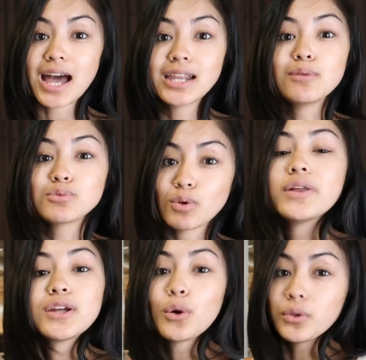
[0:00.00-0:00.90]
items
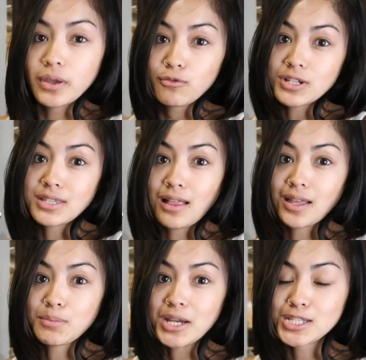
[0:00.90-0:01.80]
when they're only for sale
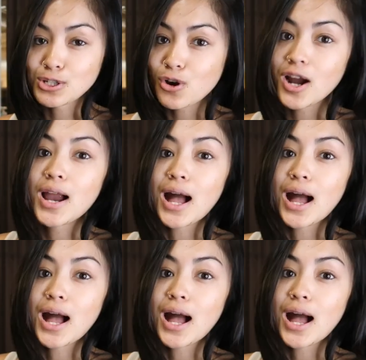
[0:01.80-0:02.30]
in my store.